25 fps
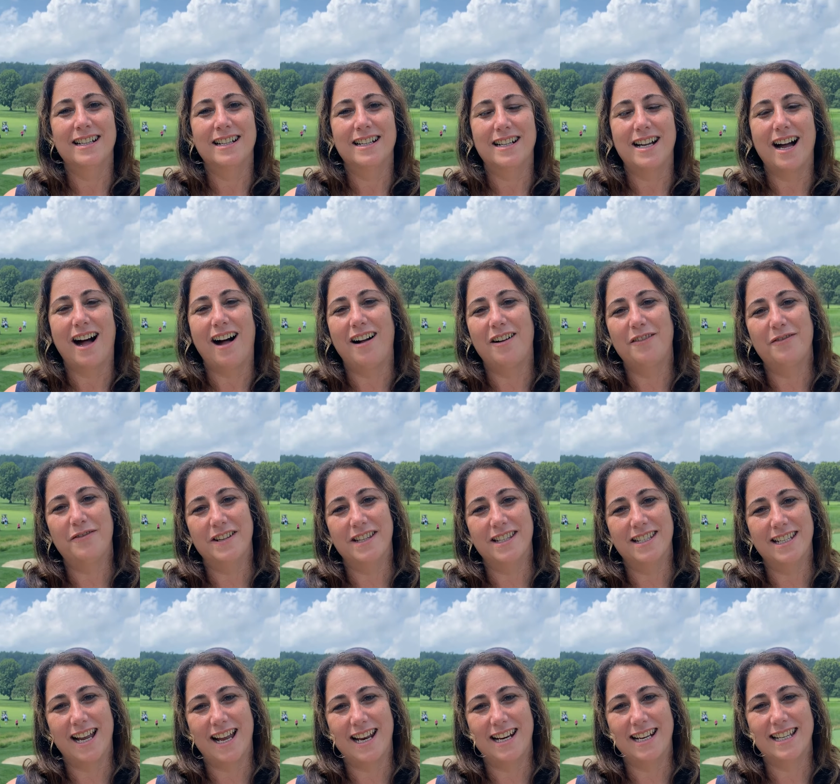Golf and
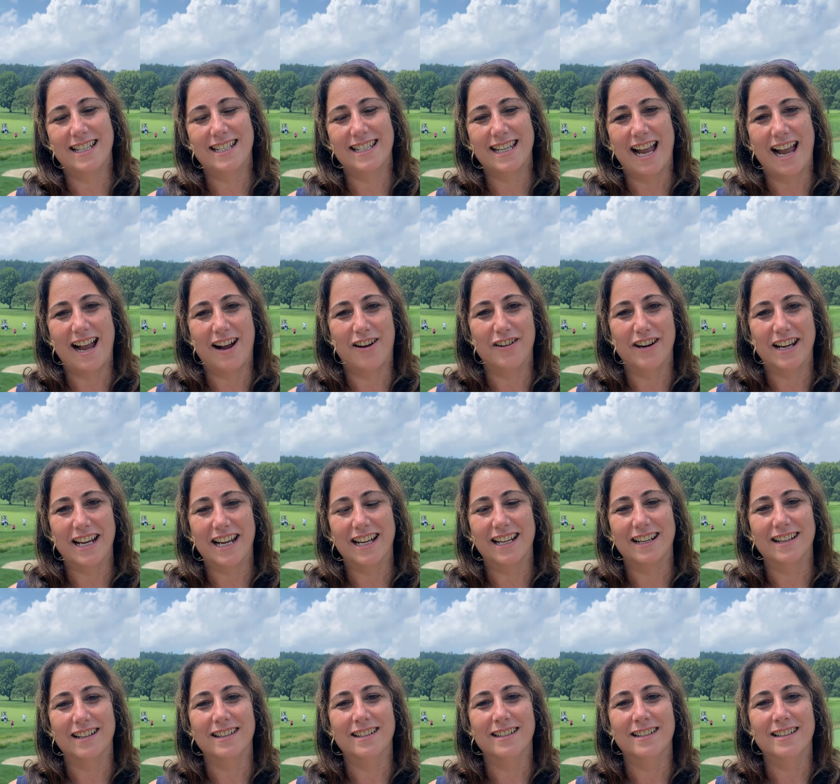Tennis
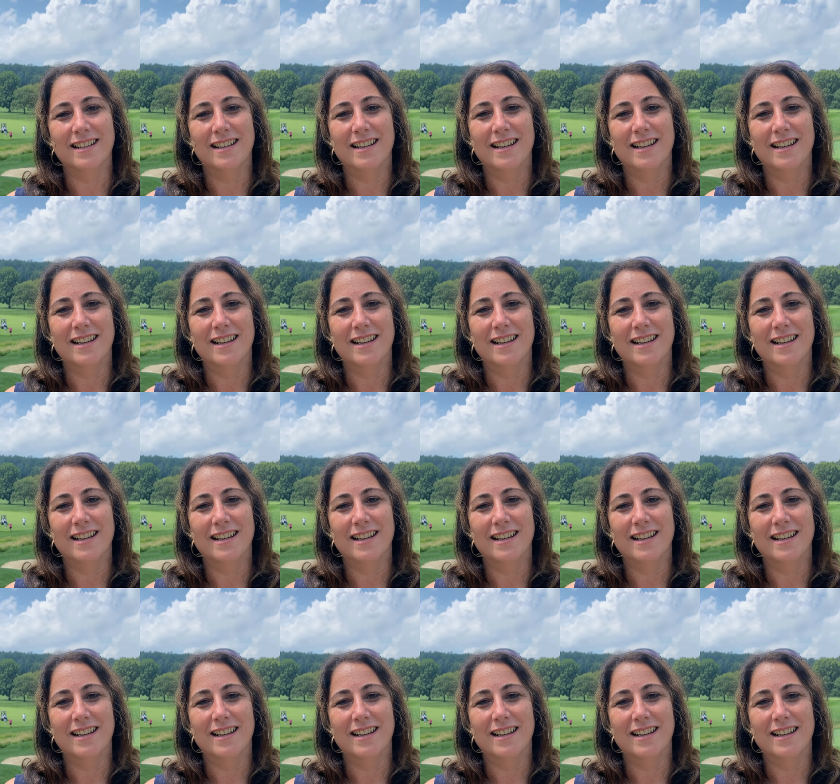outing.